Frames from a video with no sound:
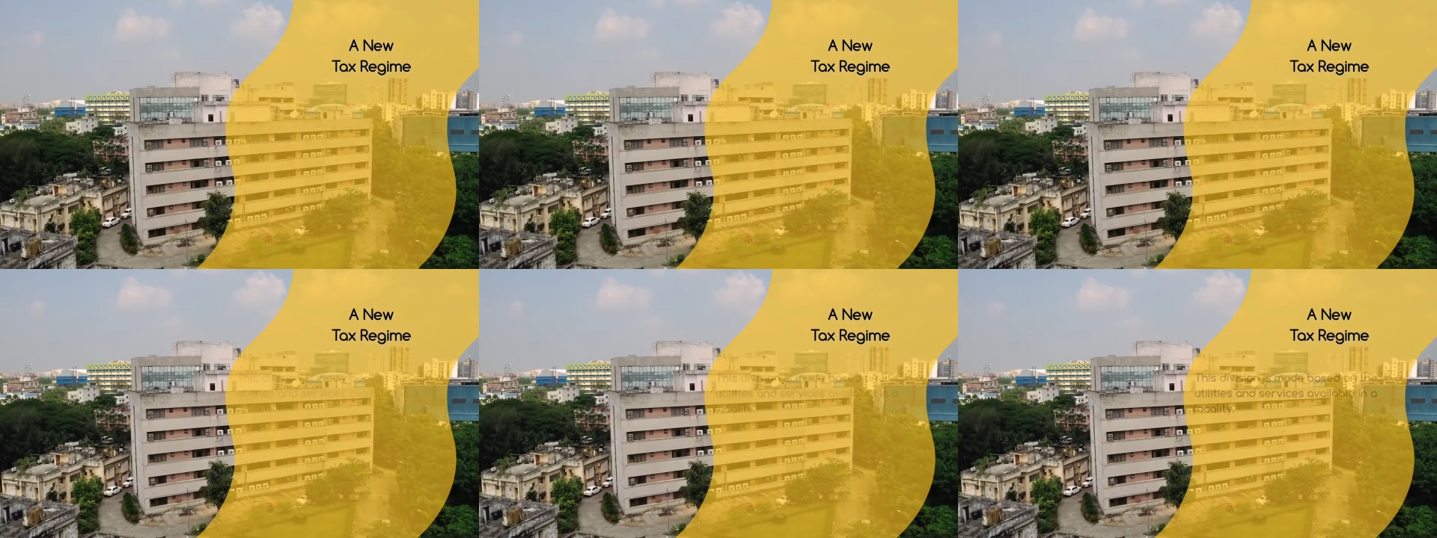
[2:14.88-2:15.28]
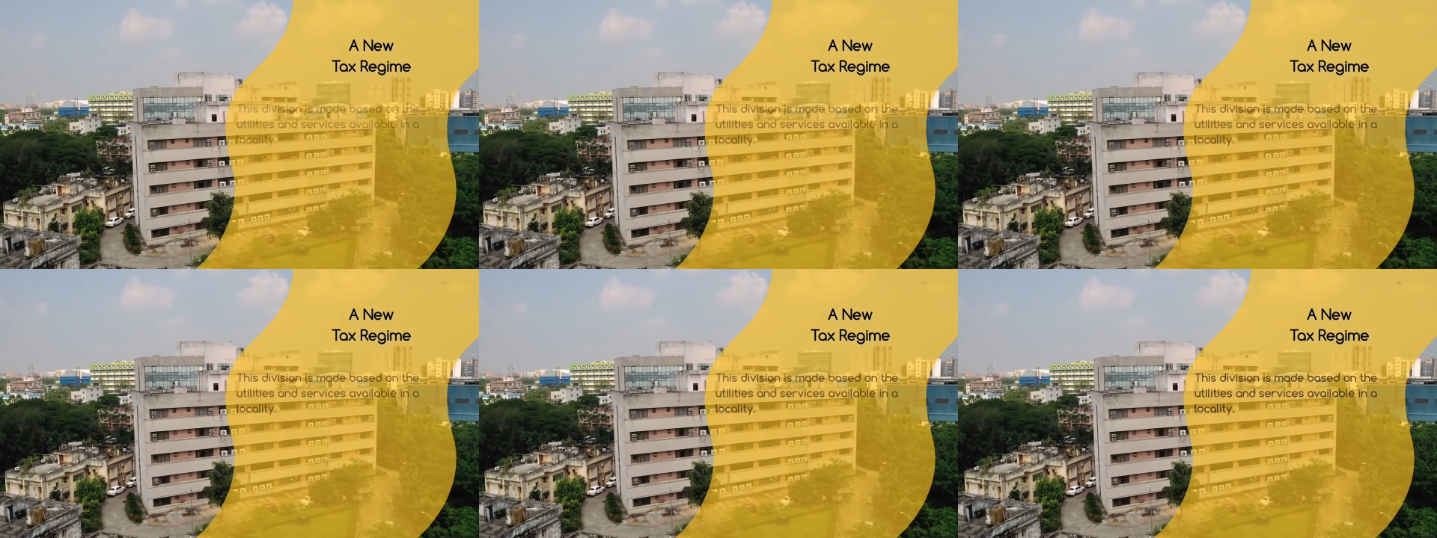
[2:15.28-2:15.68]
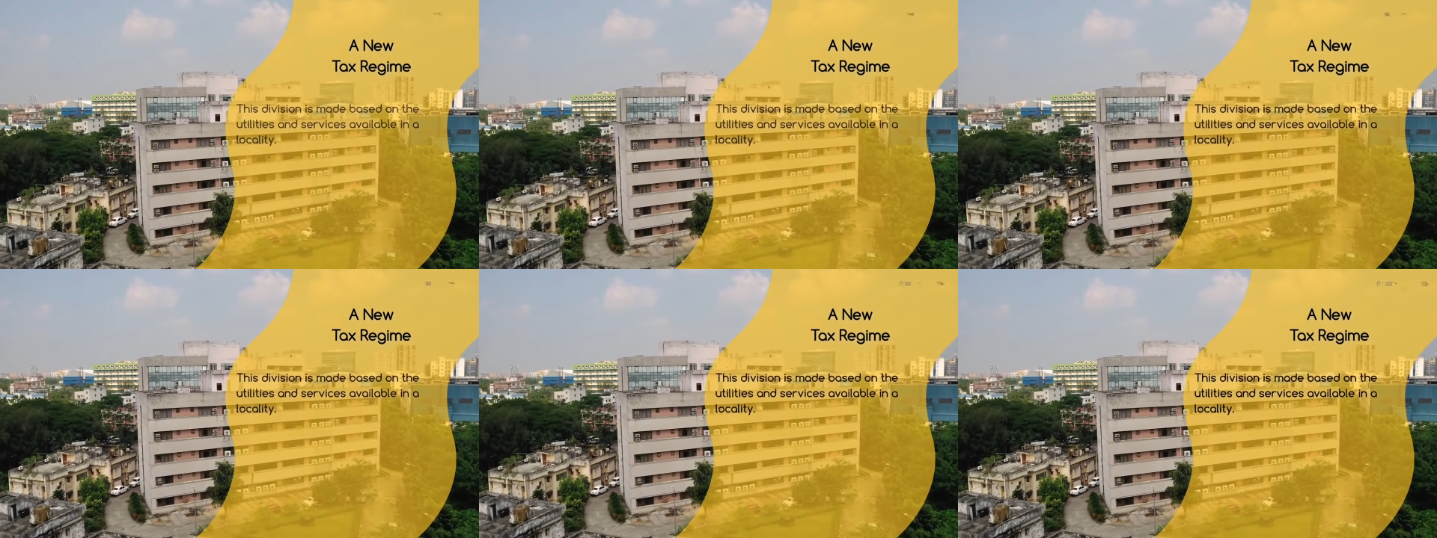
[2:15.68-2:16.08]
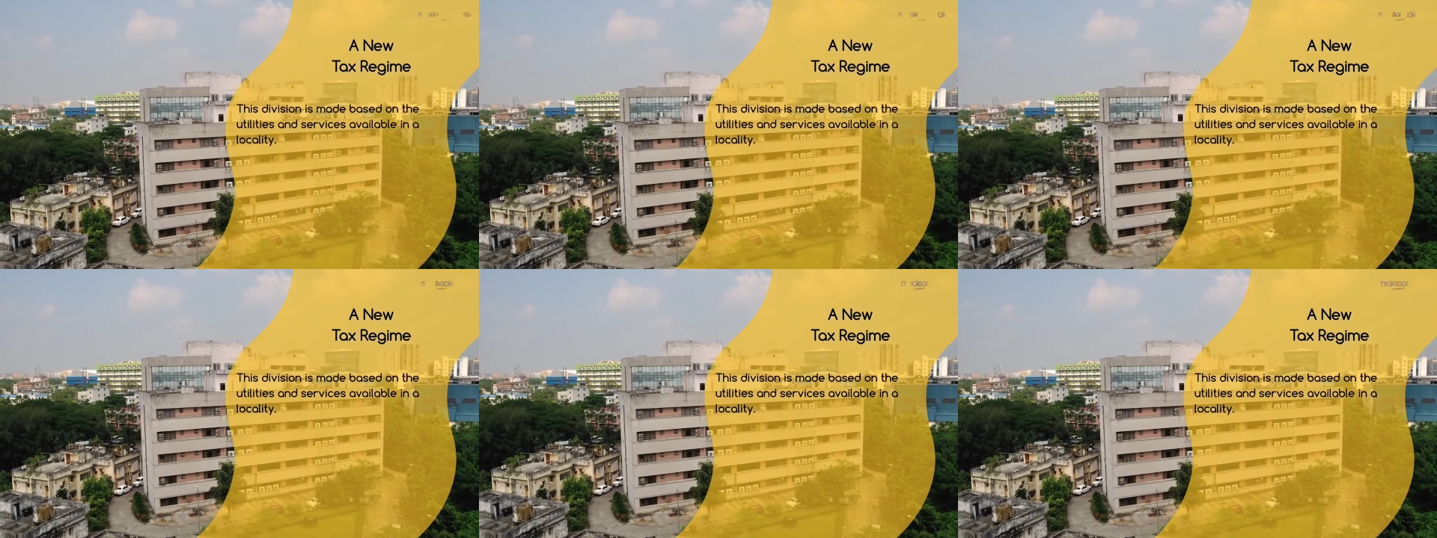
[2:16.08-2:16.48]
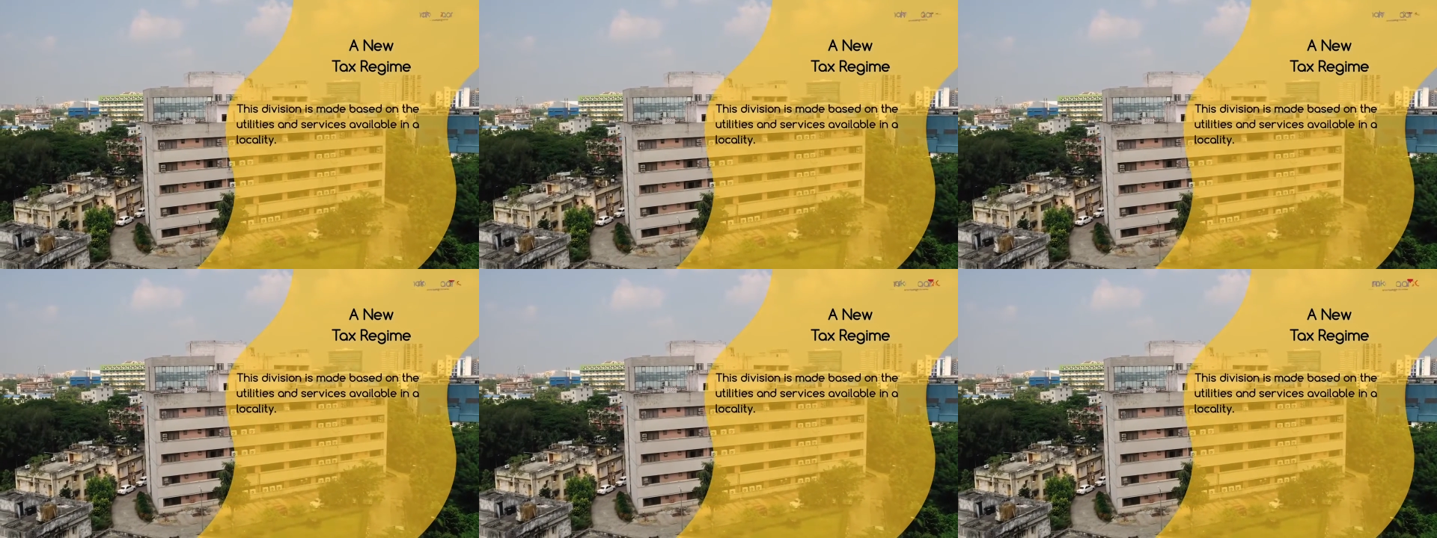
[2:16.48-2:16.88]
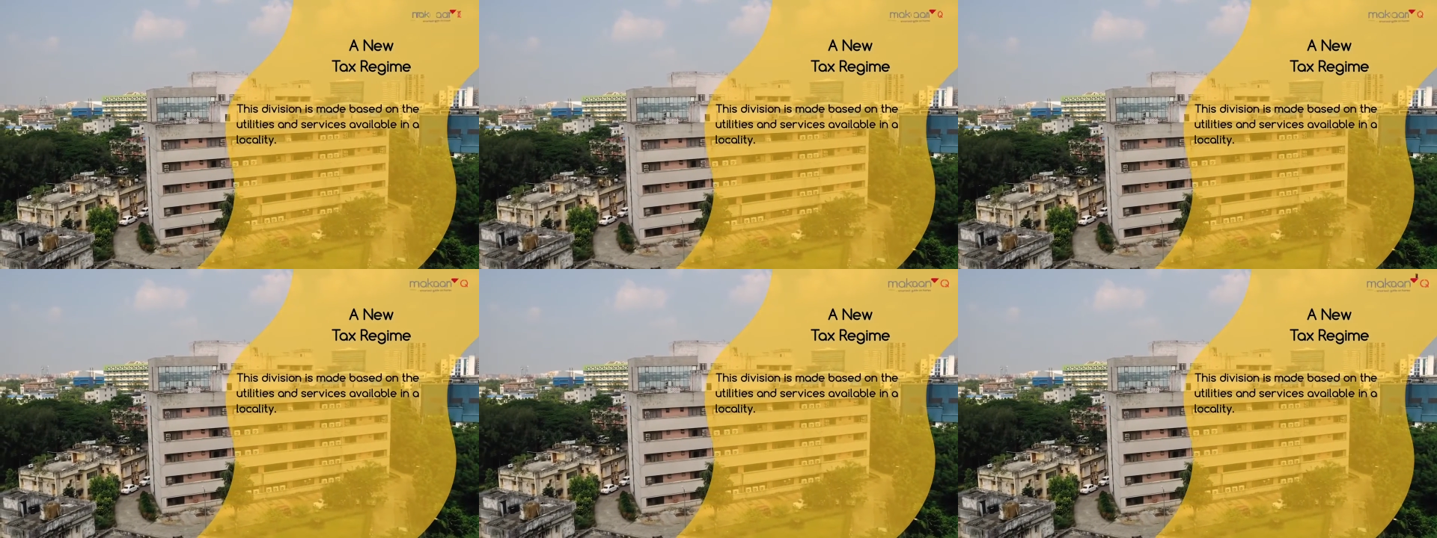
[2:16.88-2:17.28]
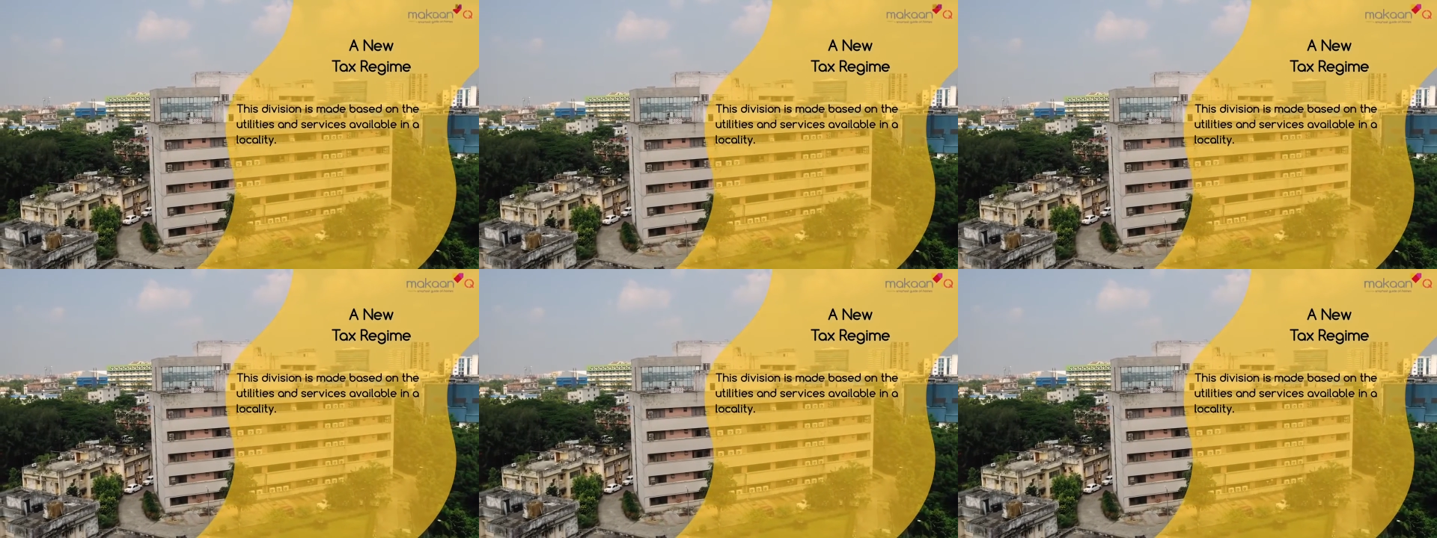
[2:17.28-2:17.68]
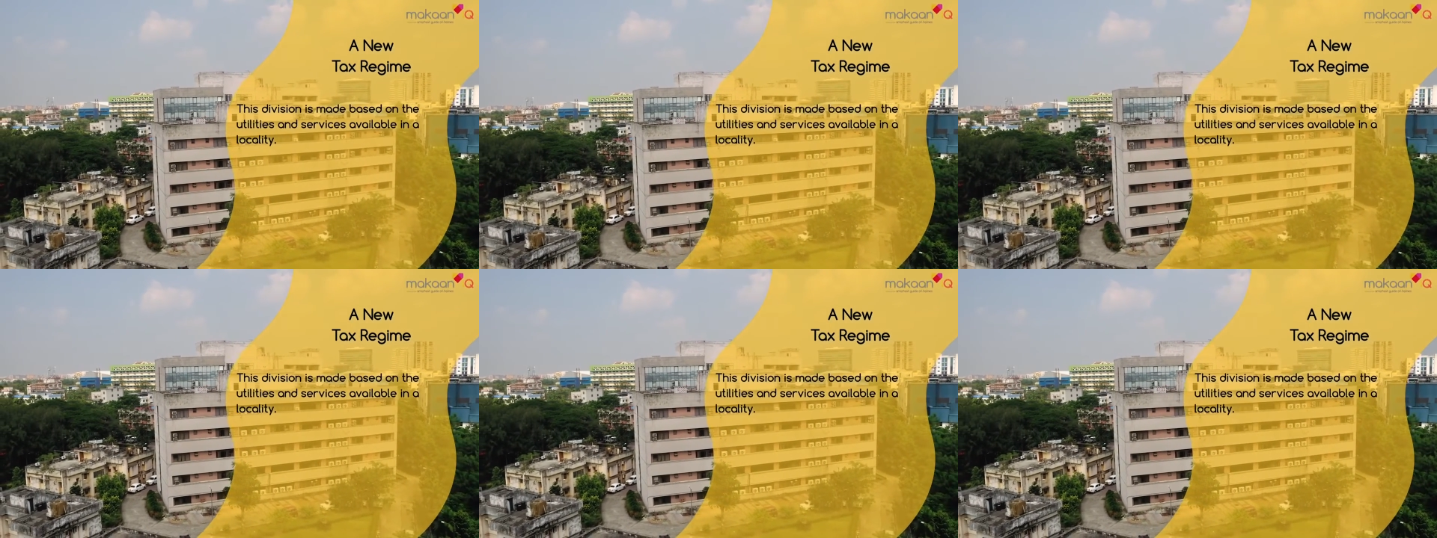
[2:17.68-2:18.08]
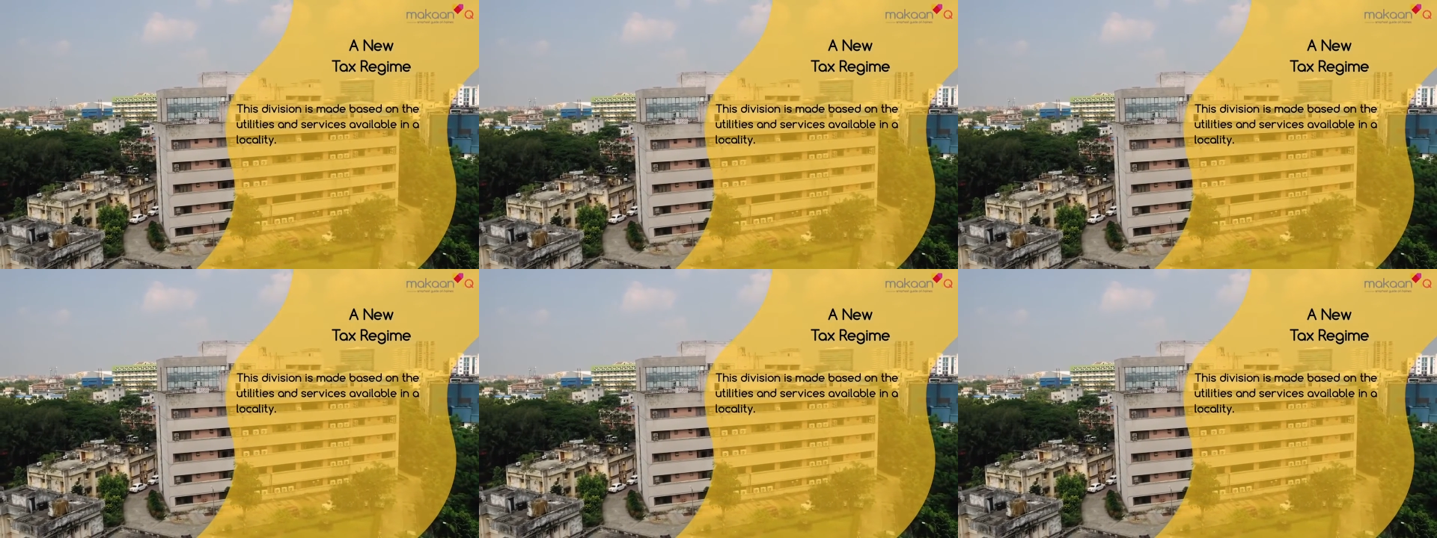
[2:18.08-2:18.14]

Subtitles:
[unreadable: no face in view]